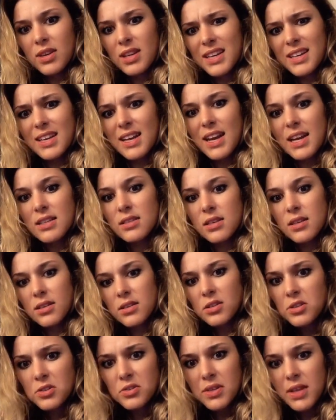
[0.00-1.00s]
That has nothing
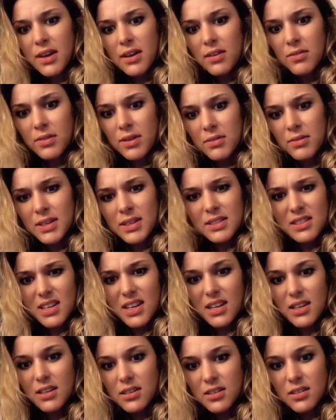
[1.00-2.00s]
to do there. What is that?